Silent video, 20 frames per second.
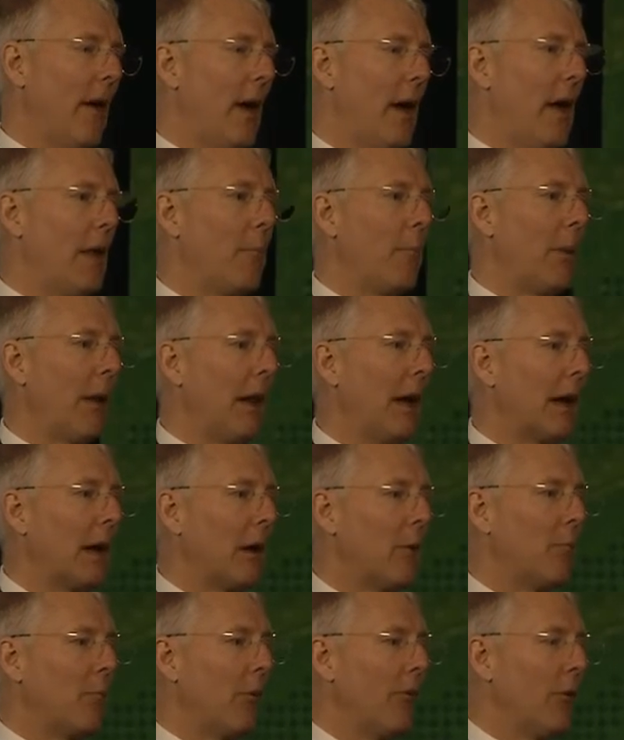and Plug
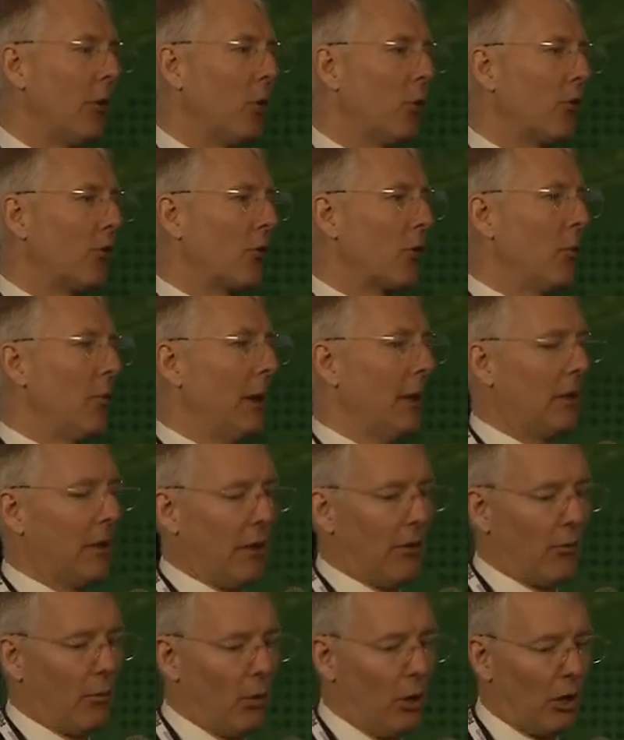and Produce Committee
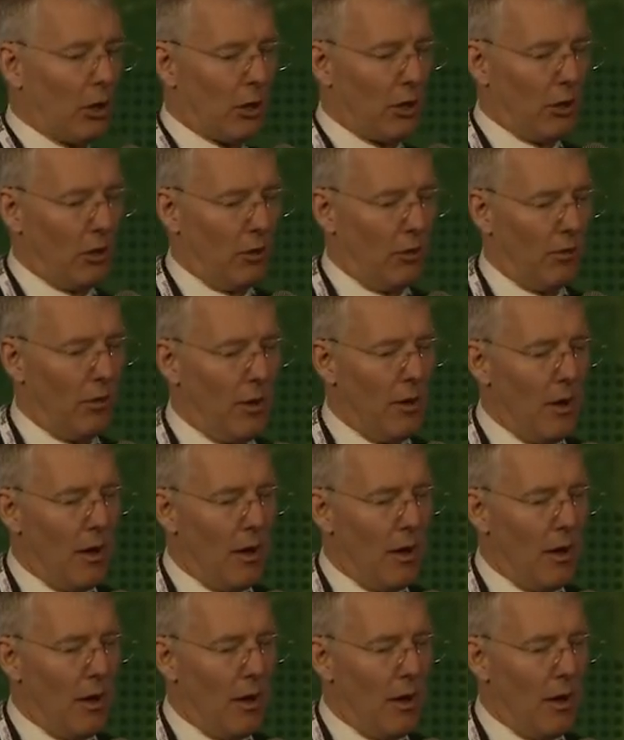is working on.